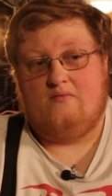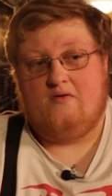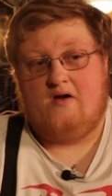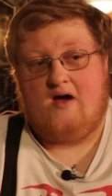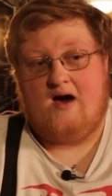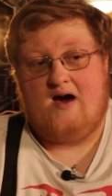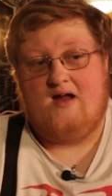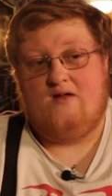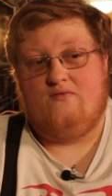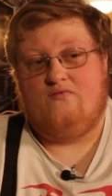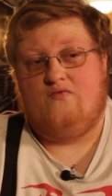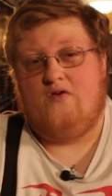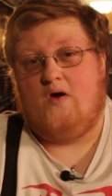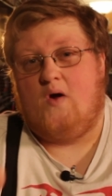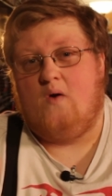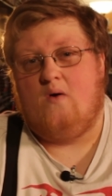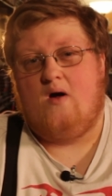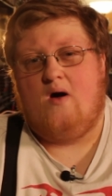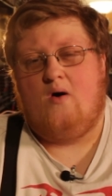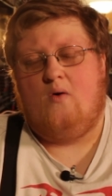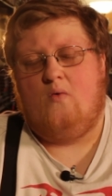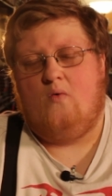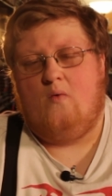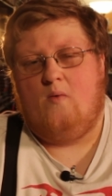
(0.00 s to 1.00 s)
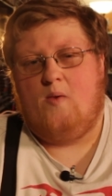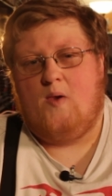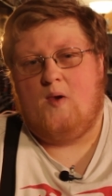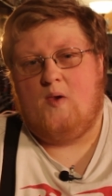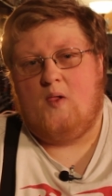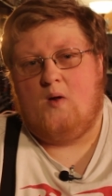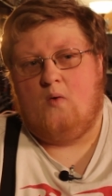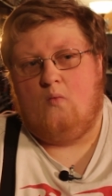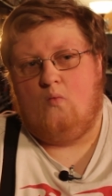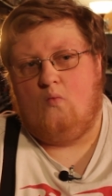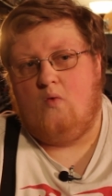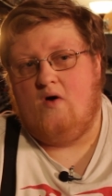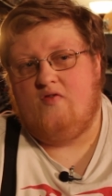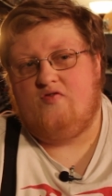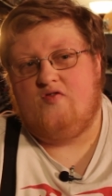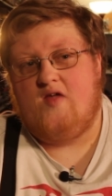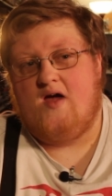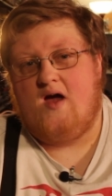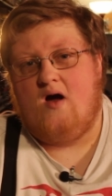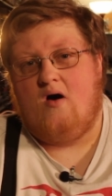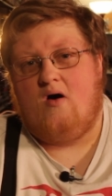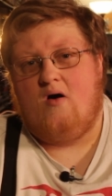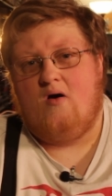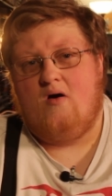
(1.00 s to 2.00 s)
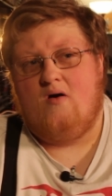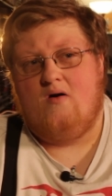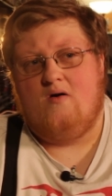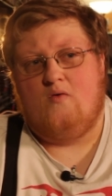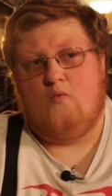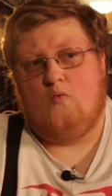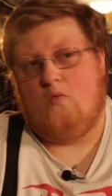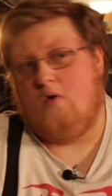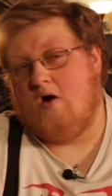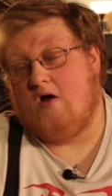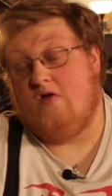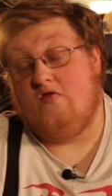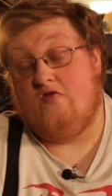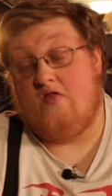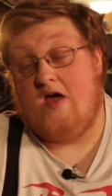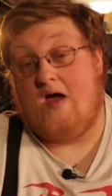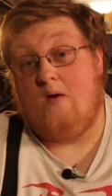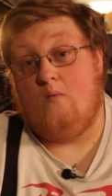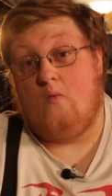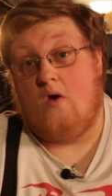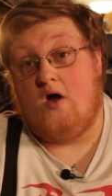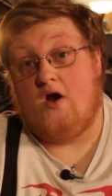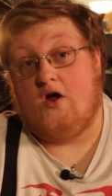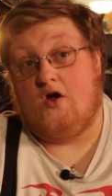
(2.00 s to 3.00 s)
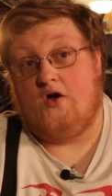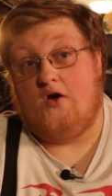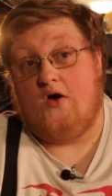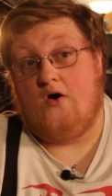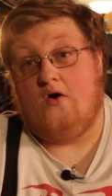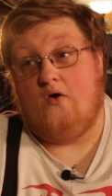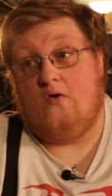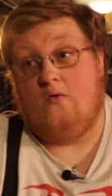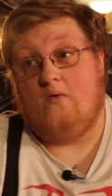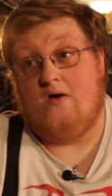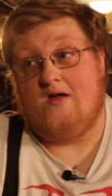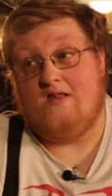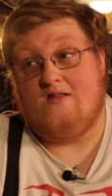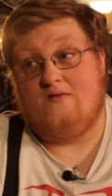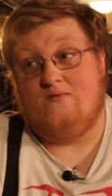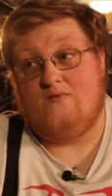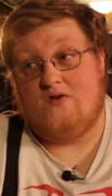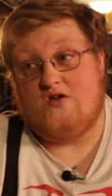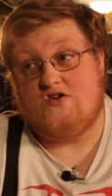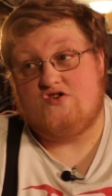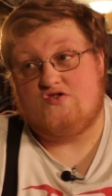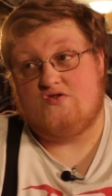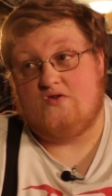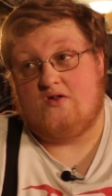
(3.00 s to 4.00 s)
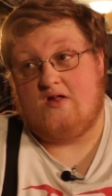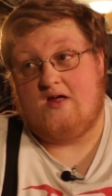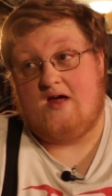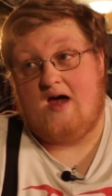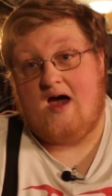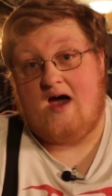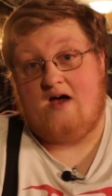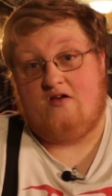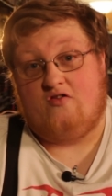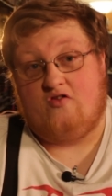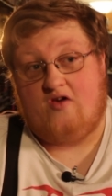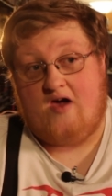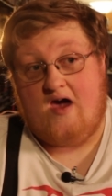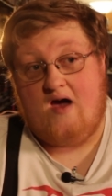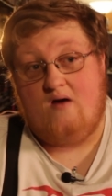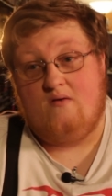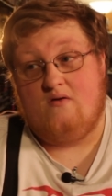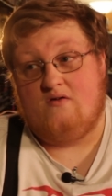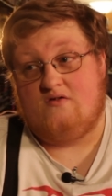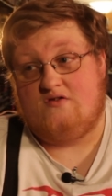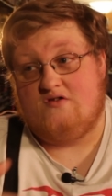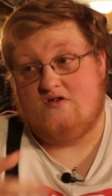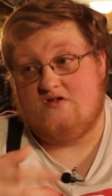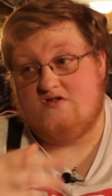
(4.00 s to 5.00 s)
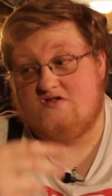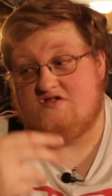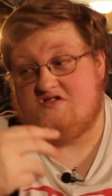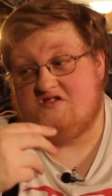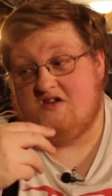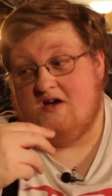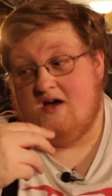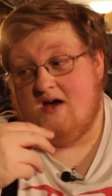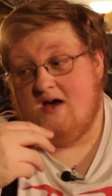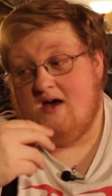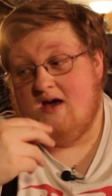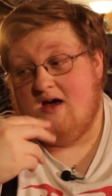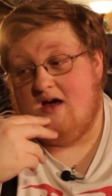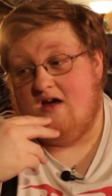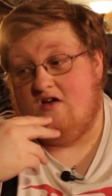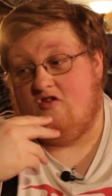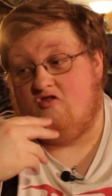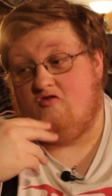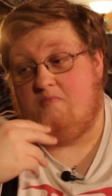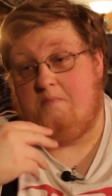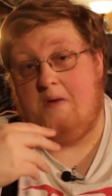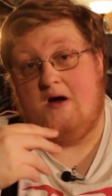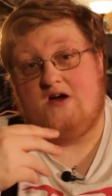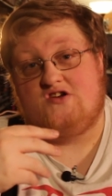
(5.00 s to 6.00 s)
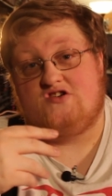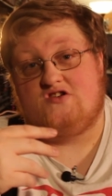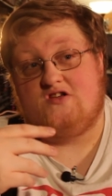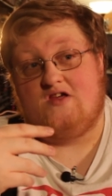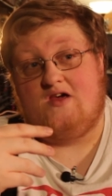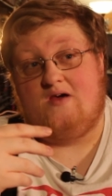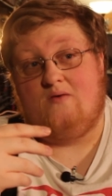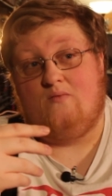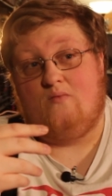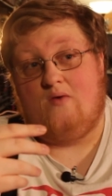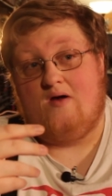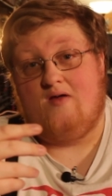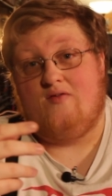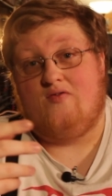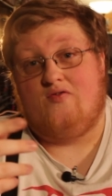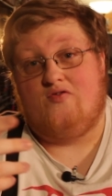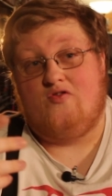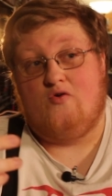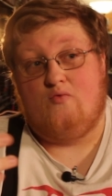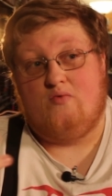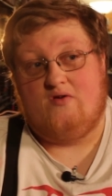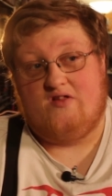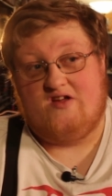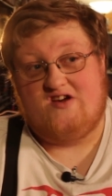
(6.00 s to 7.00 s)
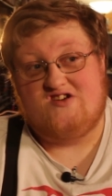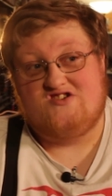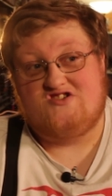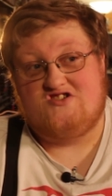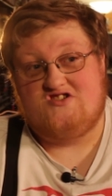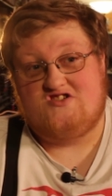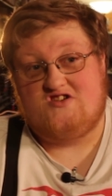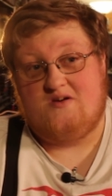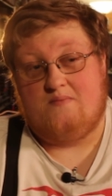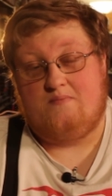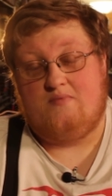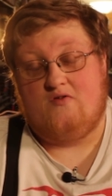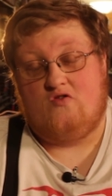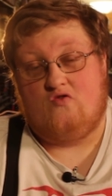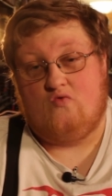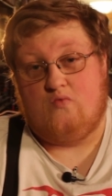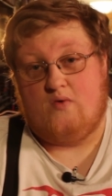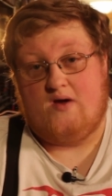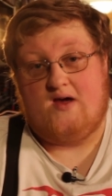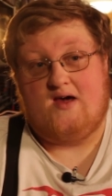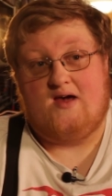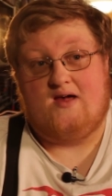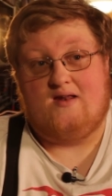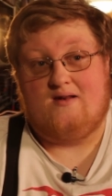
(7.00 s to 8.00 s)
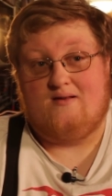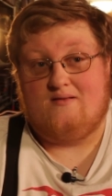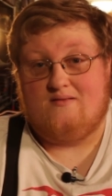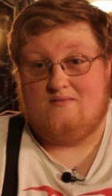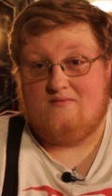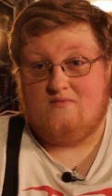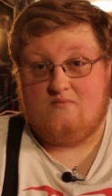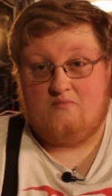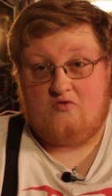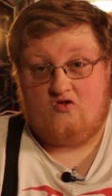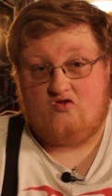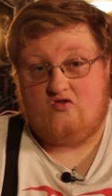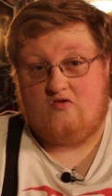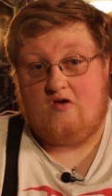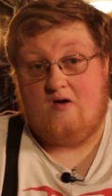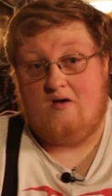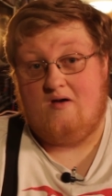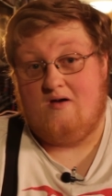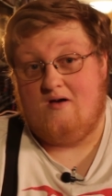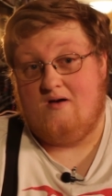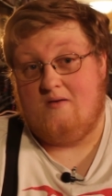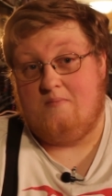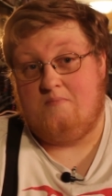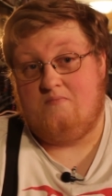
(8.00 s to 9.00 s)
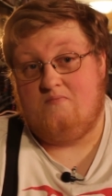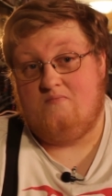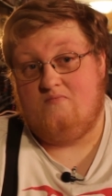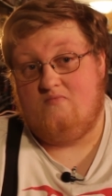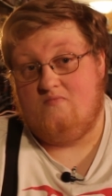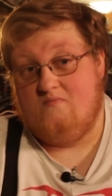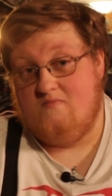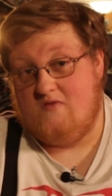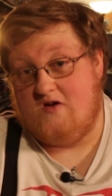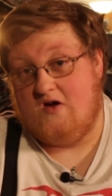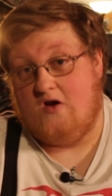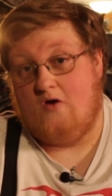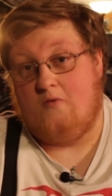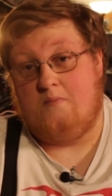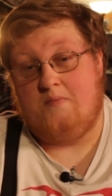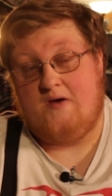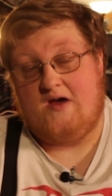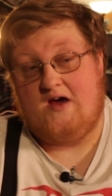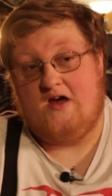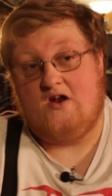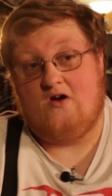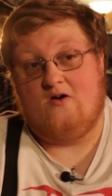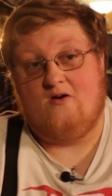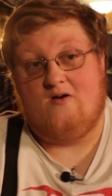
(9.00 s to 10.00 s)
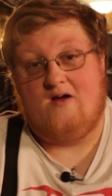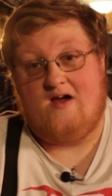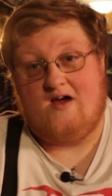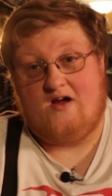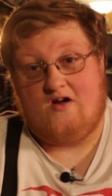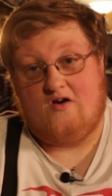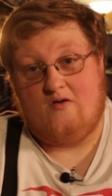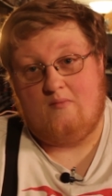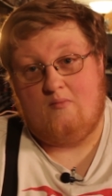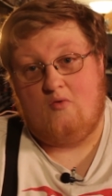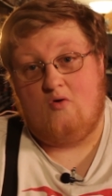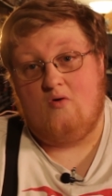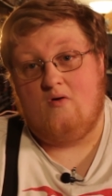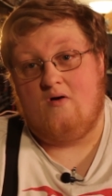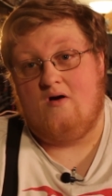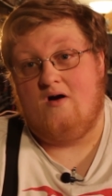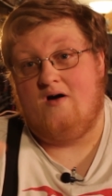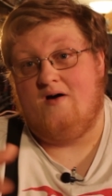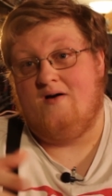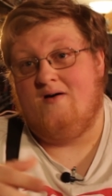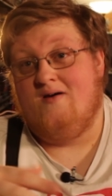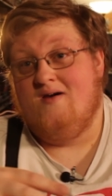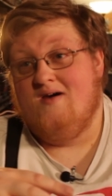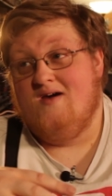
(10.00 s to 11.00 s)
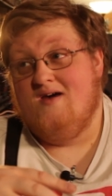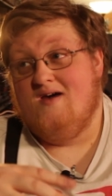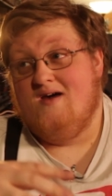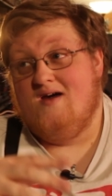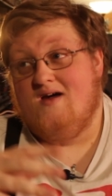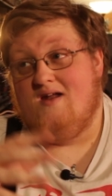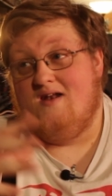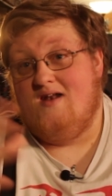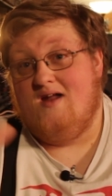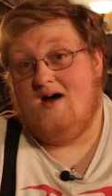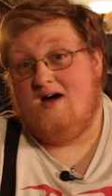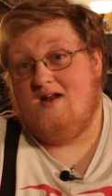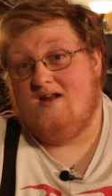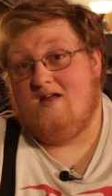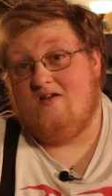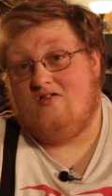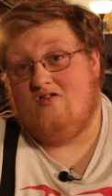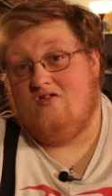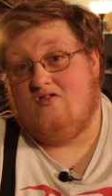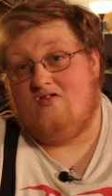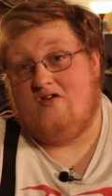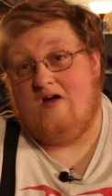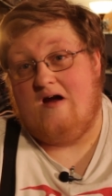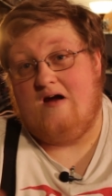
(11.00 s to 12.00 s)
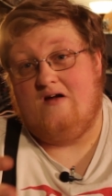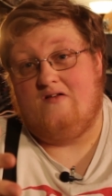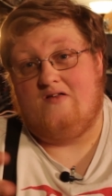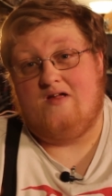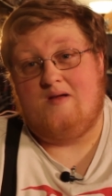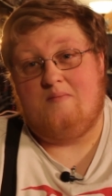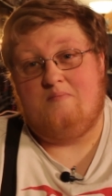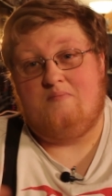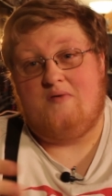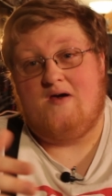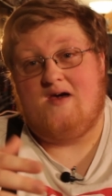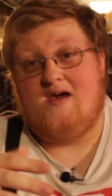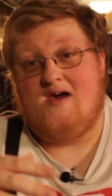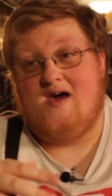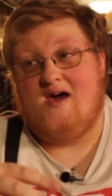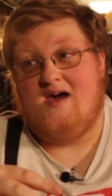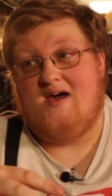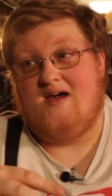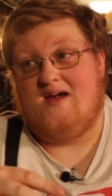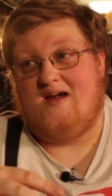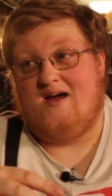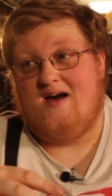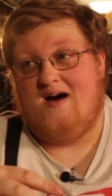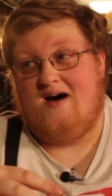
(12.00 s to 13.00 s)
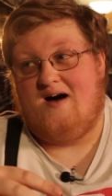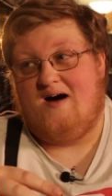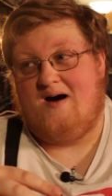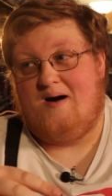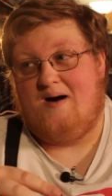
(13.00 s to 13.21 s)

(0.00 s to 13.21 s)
kind of figure out what they are and where they want to go individually as characters, especially with the relationship between, Peter and Gamora not necessarily being